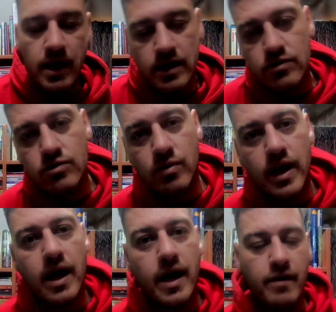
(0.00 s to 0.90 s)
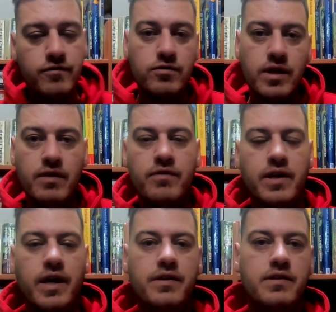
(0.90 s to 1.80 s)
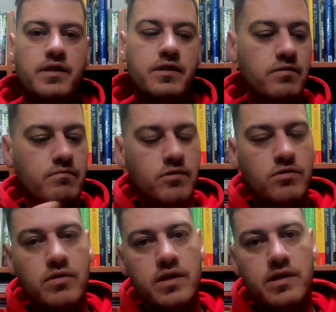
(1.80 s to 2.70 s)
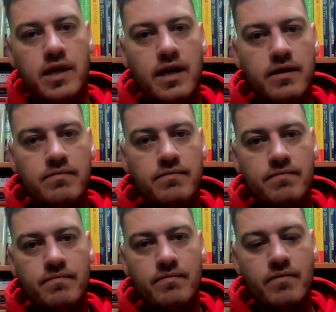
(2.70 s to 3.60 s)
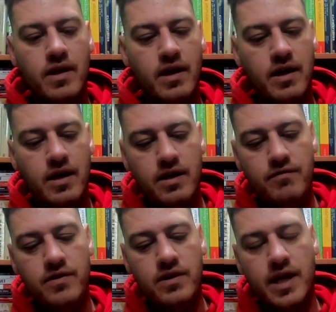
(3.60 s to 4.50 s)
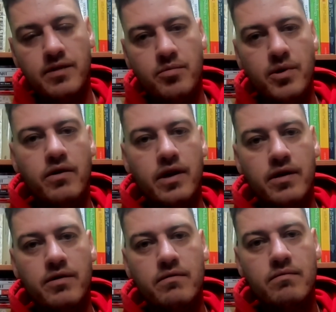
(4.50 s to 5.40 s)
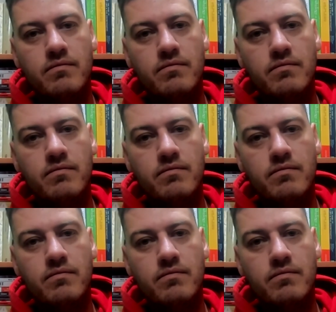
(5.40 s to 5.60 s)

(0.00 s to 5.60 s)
as to where I have to deliver guarantees to the seller. If in that period